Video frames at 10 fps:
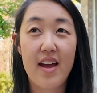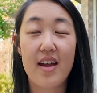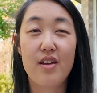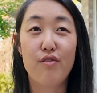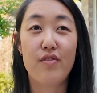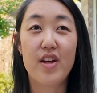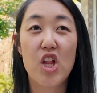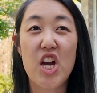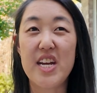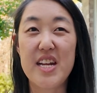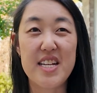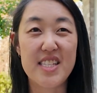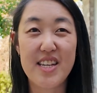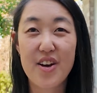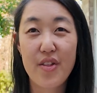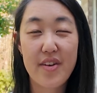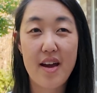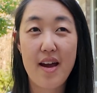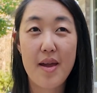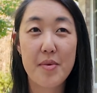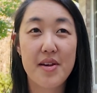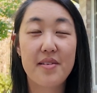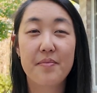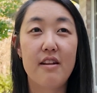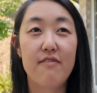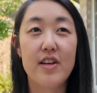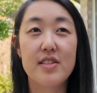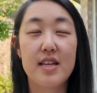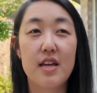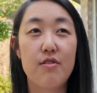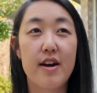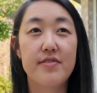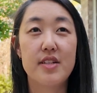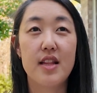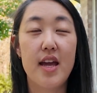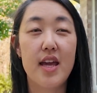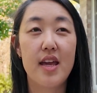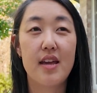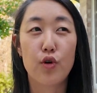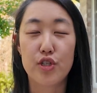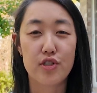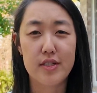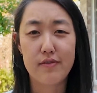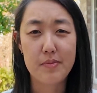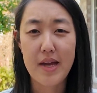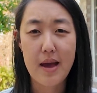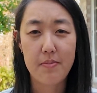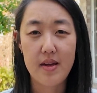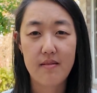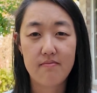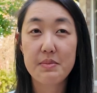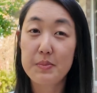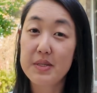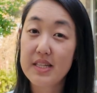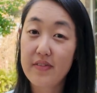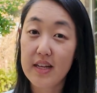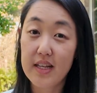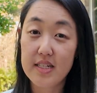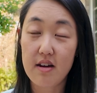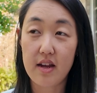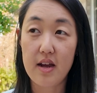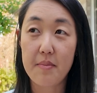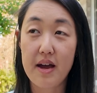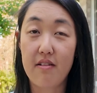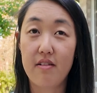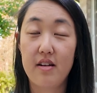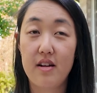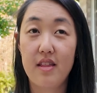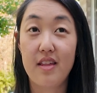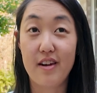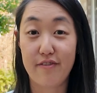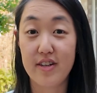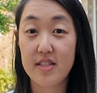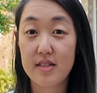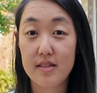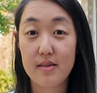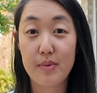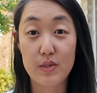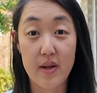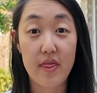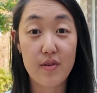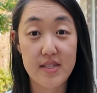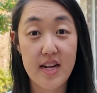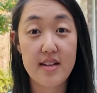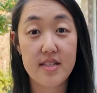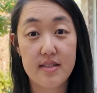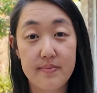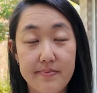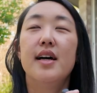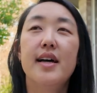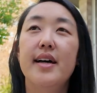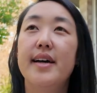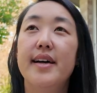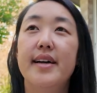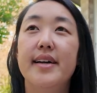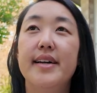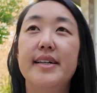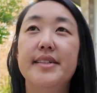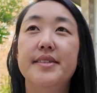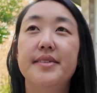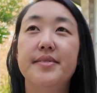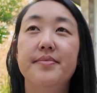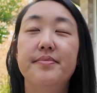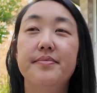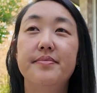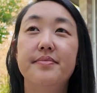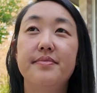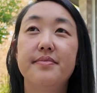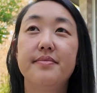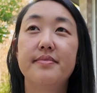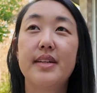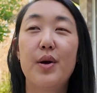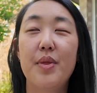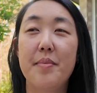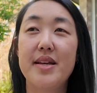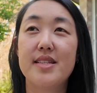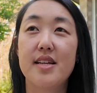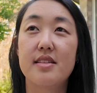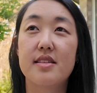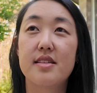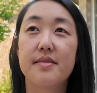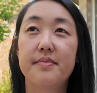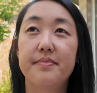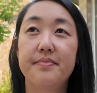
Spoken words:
that you feel uneasy all the time and it feels like you have to like force yourself to be happy. I'm specifically talking about the difference between those days. I hope that made sense.